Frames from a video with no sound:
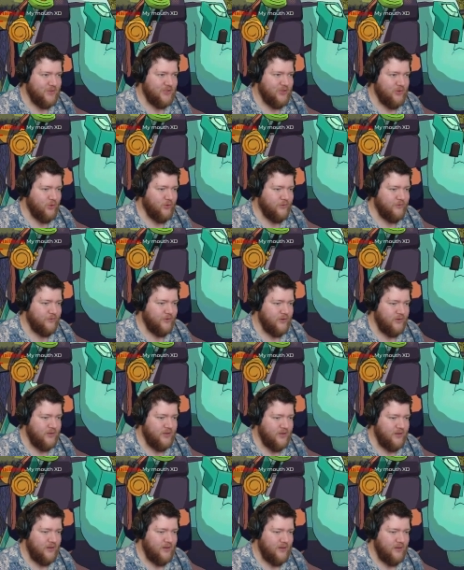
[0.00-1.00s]
wasn't your
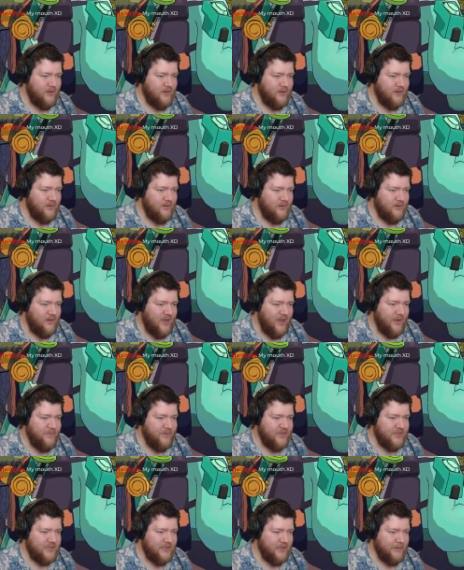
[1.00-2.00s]
fault. I've
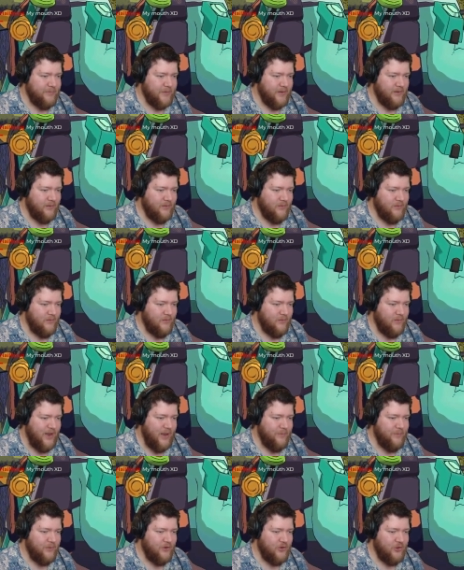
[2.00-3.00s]
been slipping. What
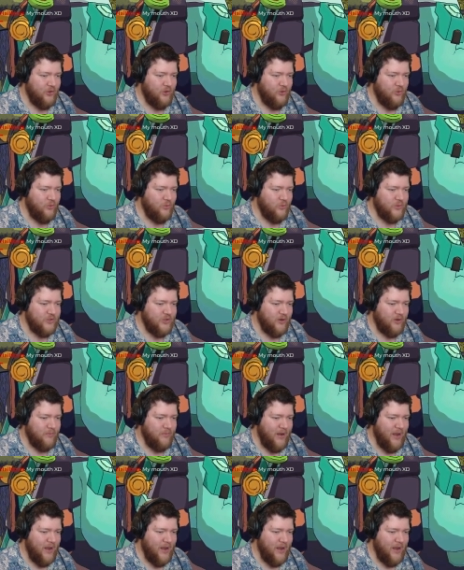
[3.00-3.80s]
happened to you was on